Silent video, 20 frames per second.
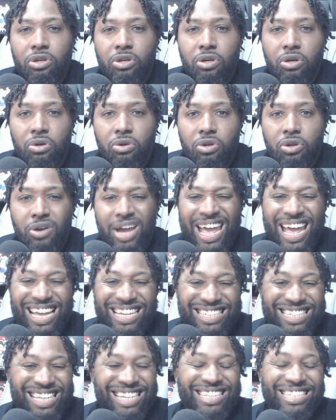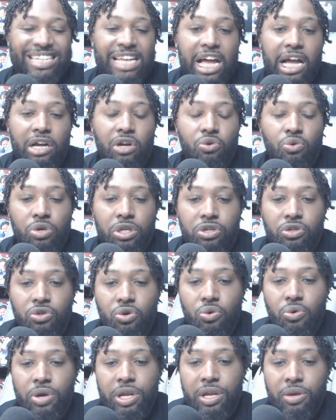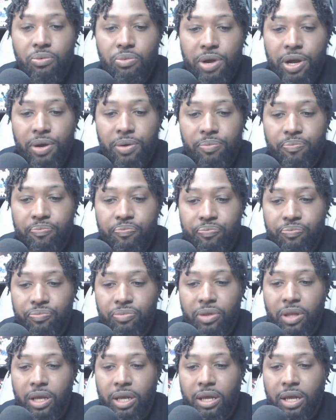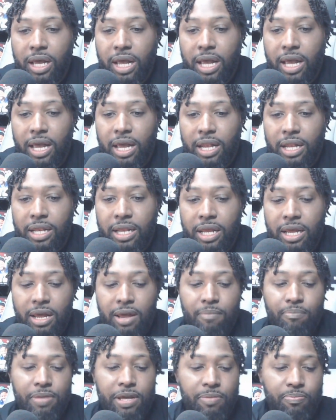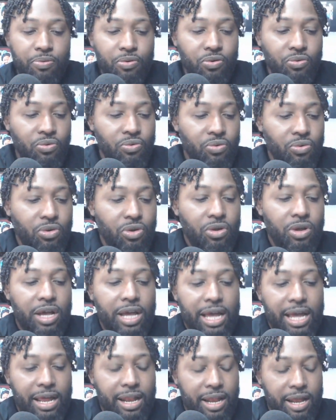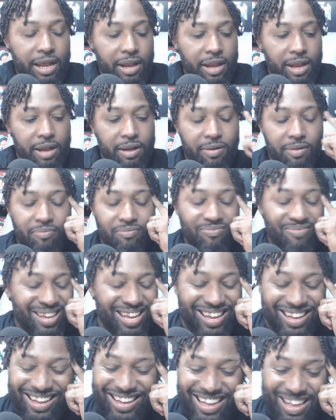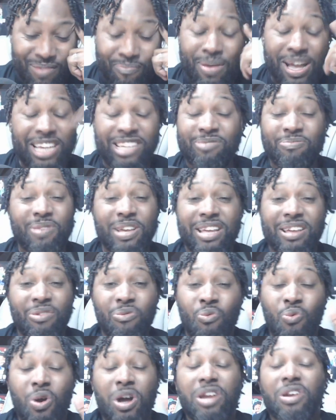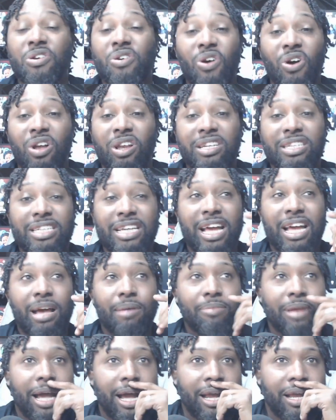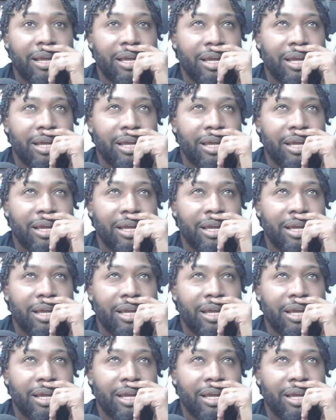know, your asset is not going to go anywhere. And people, it makes me wonder all the time, like,